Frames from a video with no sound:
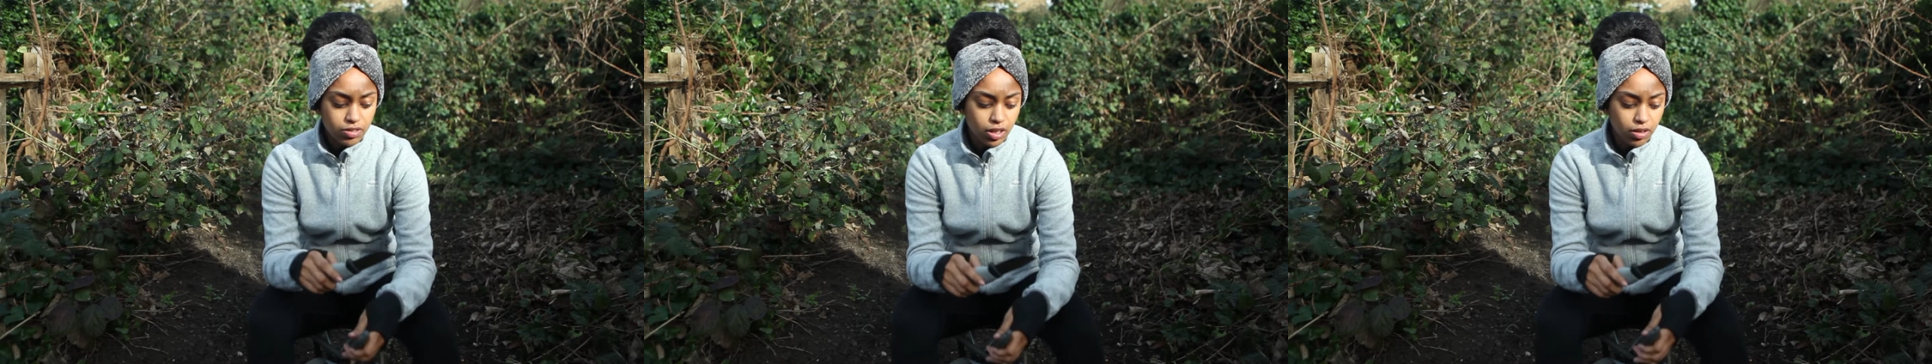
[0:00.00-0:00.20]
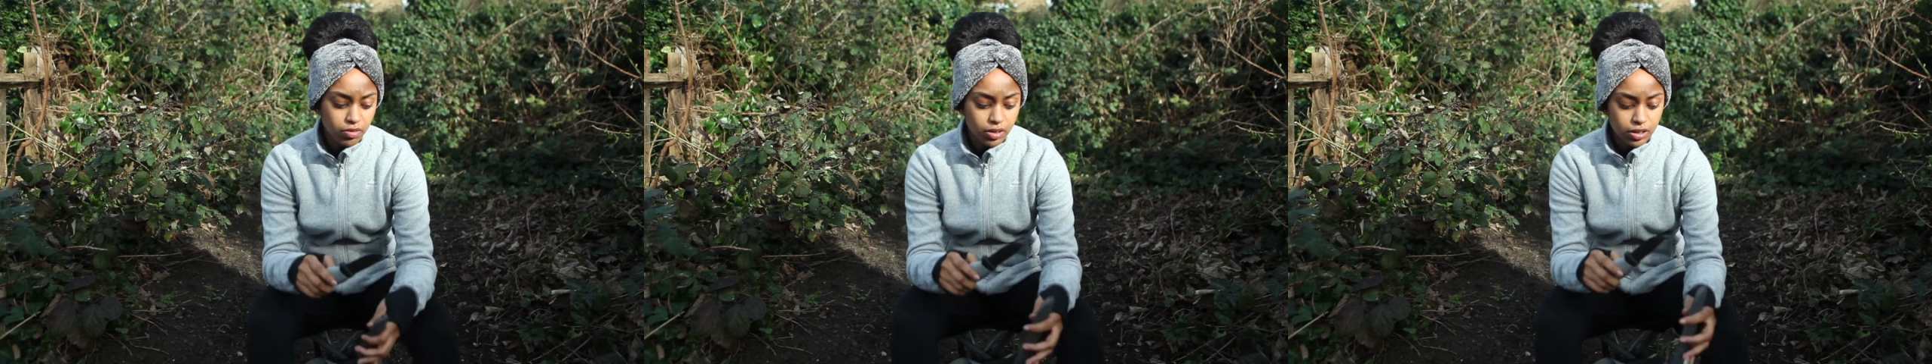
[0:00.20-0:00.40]

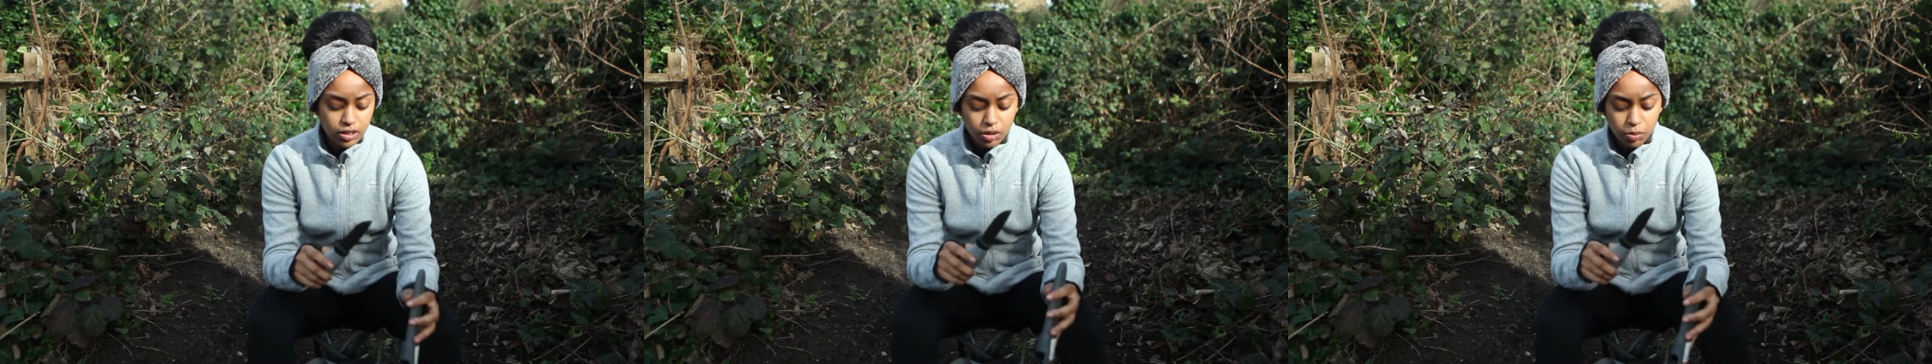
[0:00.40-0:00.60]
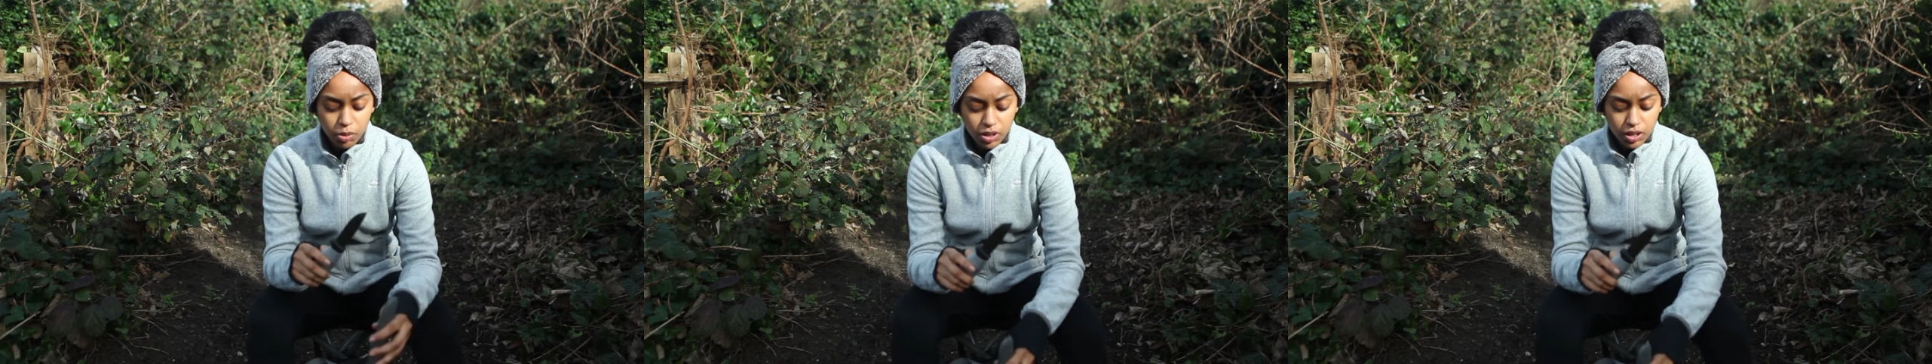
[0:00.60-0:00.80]
something
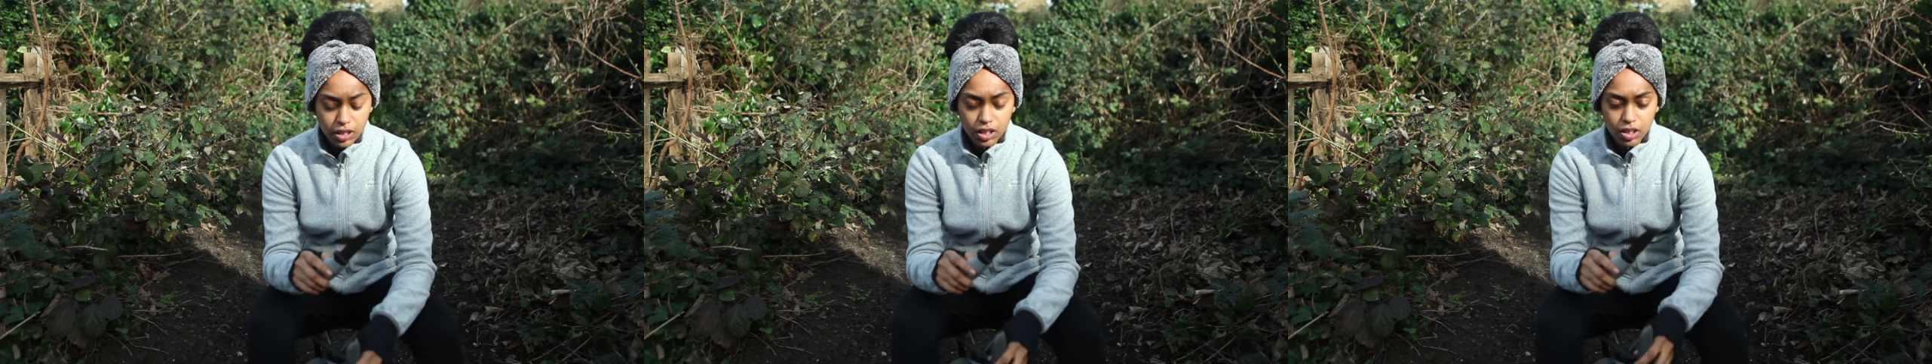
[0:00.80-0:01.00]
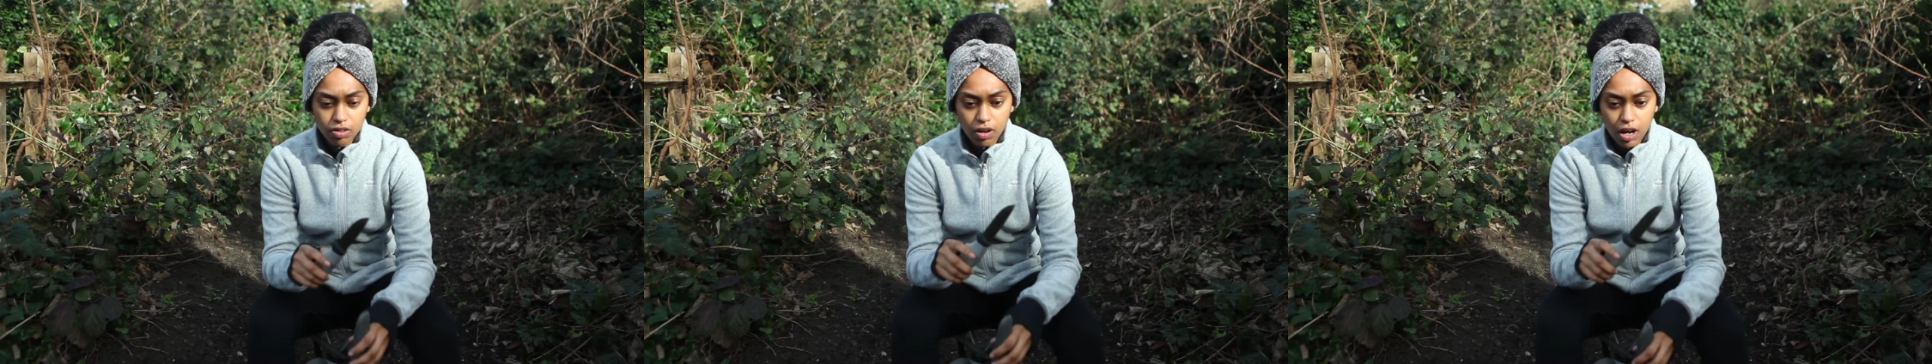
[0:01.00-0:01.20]
you're putting in
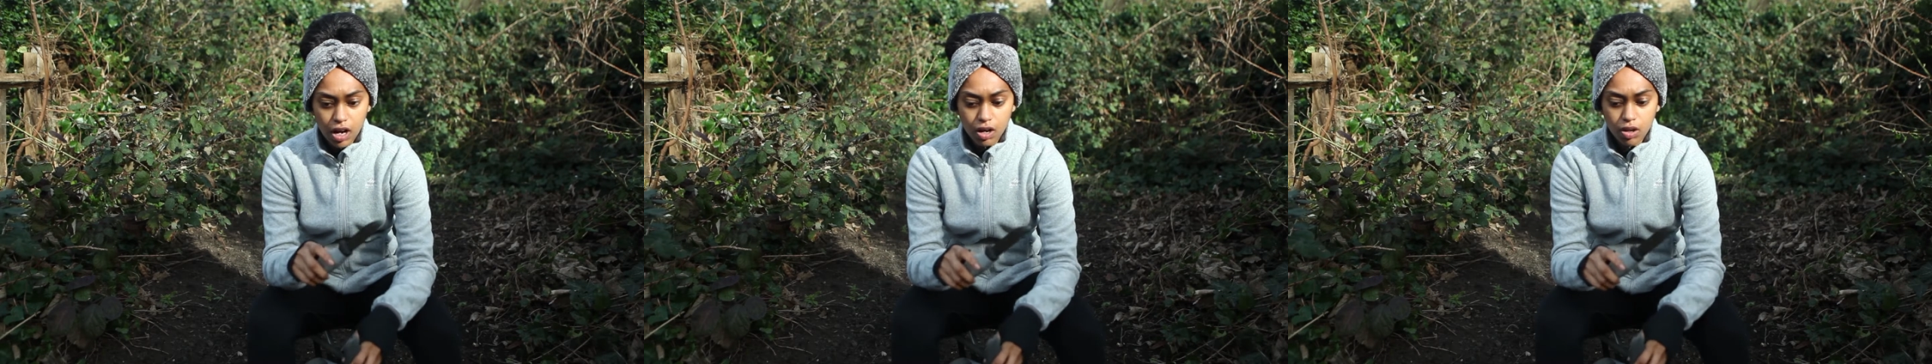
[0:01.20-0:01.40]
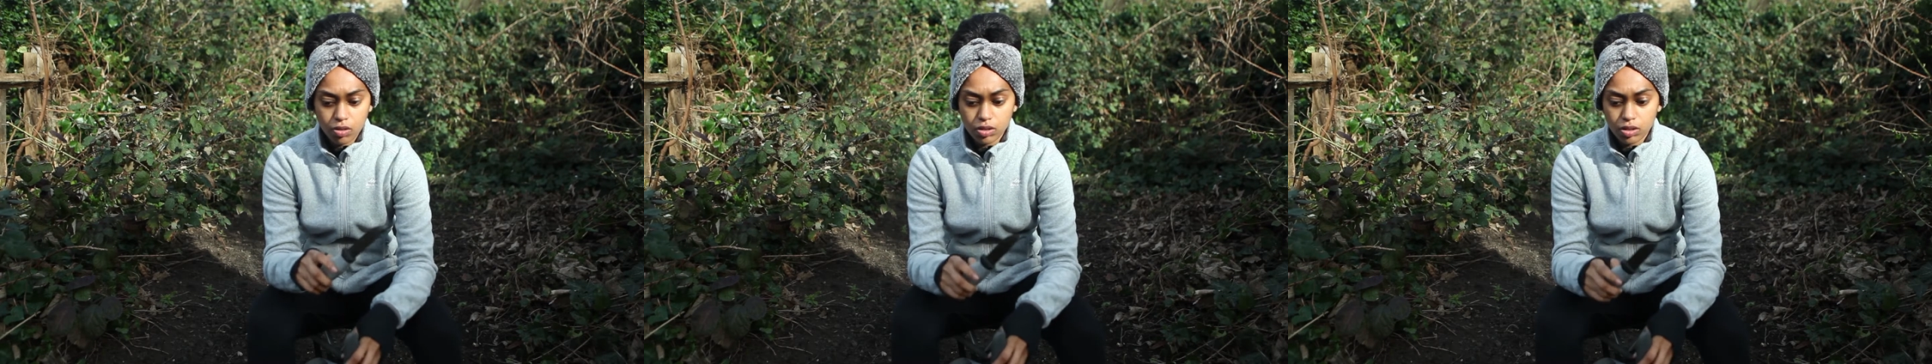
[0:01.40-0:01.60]
the
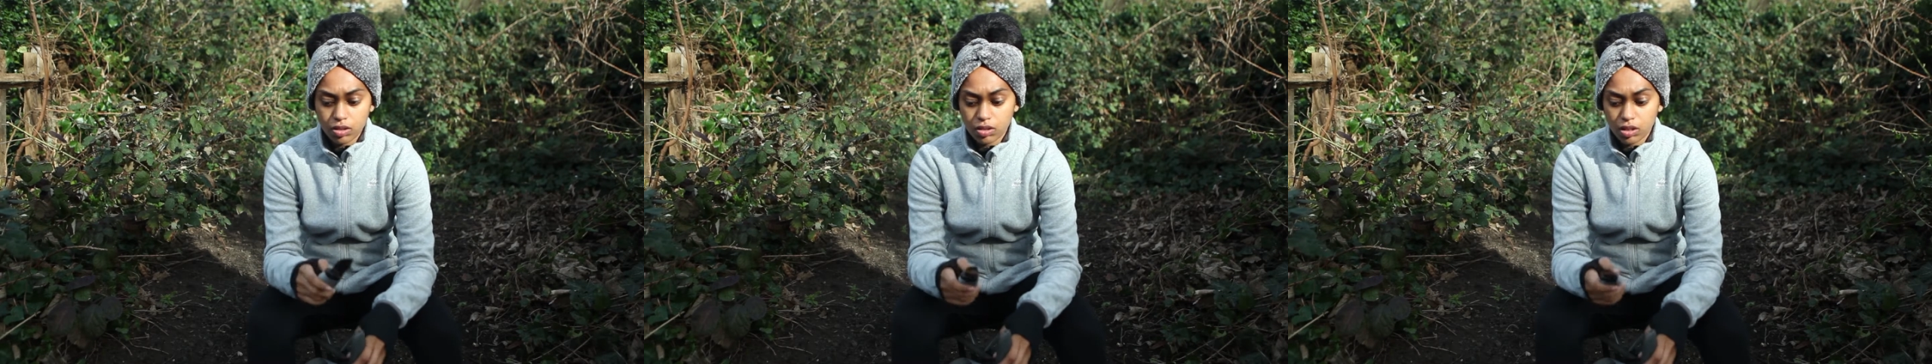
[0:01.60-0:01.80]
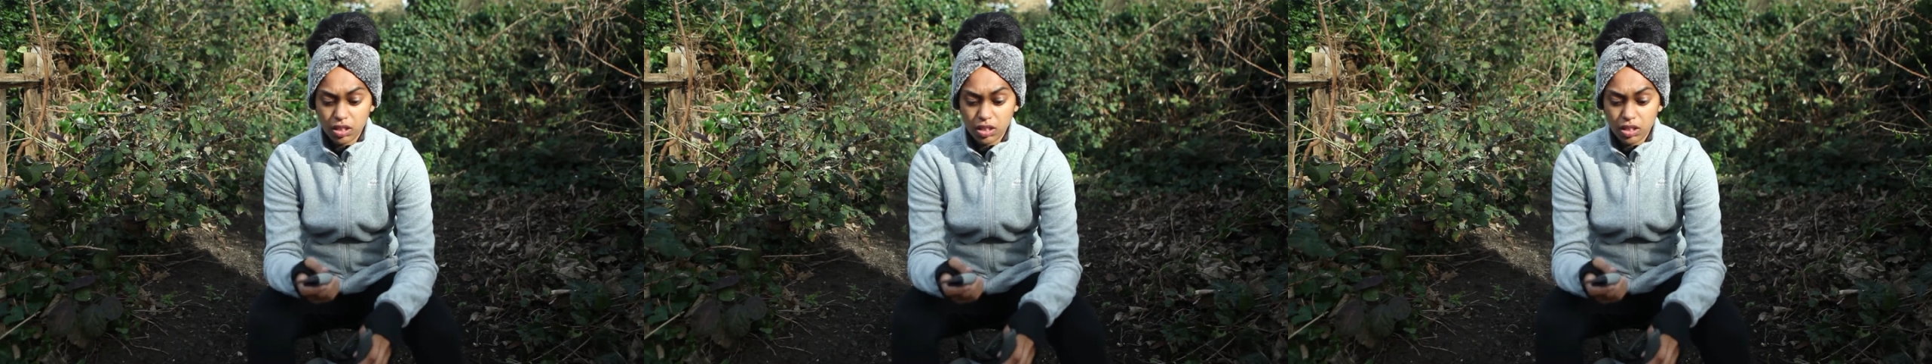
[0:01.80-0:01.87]
ground,